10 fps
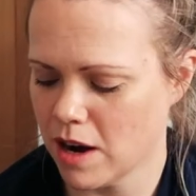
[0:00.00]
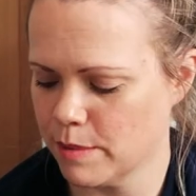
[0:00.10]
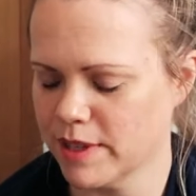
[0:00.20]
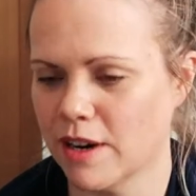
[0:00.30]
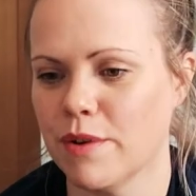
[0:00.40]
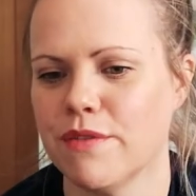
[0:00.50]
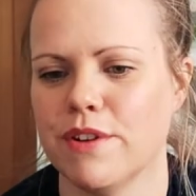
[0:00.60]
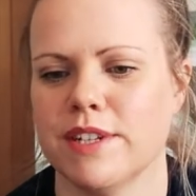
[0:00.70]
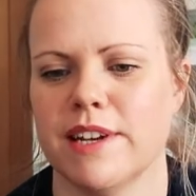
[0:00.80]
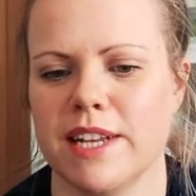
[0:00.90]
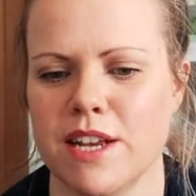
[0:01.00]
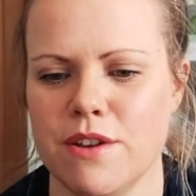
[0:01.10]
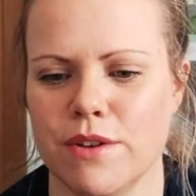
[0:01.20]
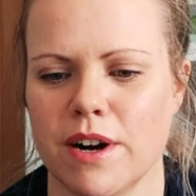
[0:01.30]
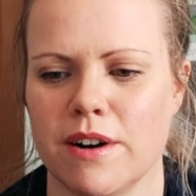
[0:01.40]
I was halfway through designing a
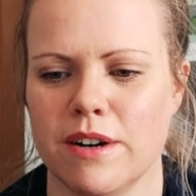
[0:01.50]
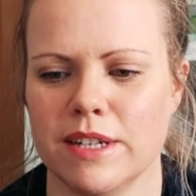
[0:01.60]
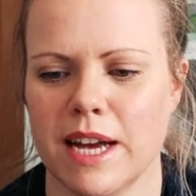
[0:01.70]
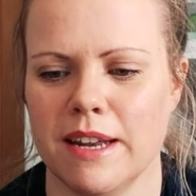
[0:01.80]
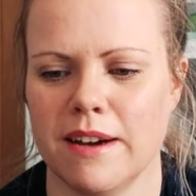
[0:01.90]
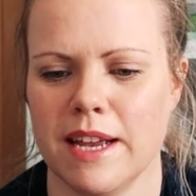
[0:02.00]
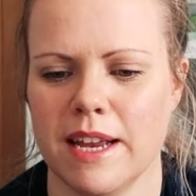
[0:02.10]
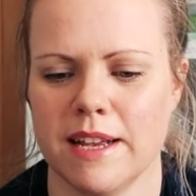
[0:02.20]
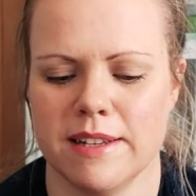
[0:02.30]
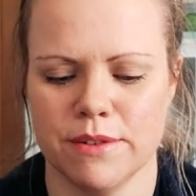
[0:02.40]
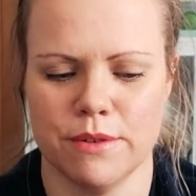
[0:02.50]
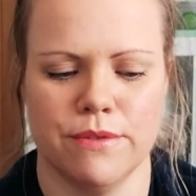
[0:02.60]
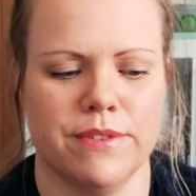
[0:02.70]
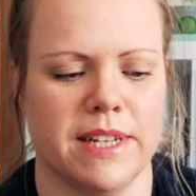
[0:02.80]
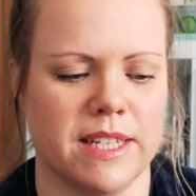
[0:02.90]
new card and I sort
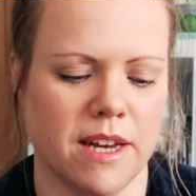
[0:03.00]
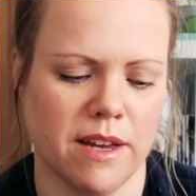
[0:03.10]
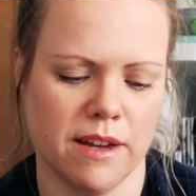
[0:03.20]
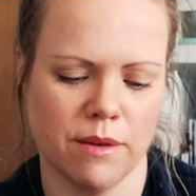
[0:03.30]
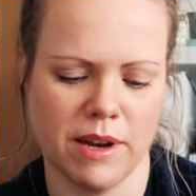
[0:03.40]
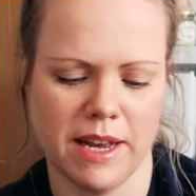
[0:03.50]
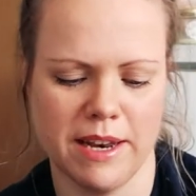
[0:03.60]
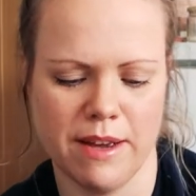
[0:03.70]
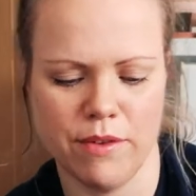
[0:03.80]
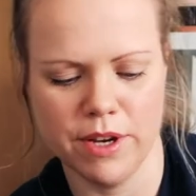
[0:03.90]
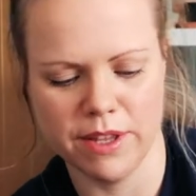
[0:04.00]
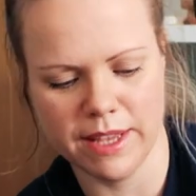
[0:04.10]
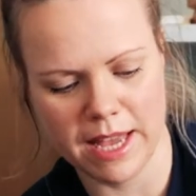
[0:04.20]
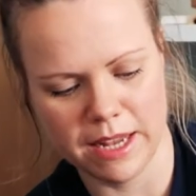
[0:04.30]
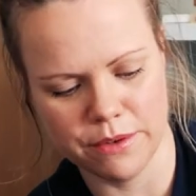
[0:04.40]
of said to her, can I have a look at
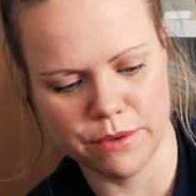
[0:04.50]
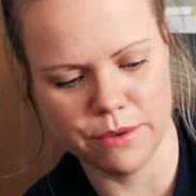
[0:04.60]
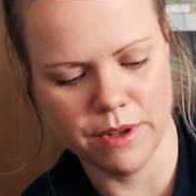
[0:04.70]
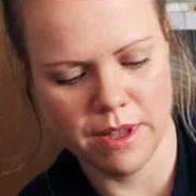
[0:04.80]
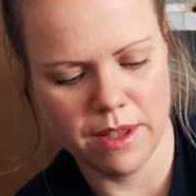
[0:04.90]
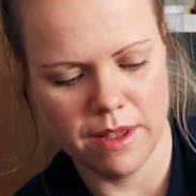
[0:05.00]
the candle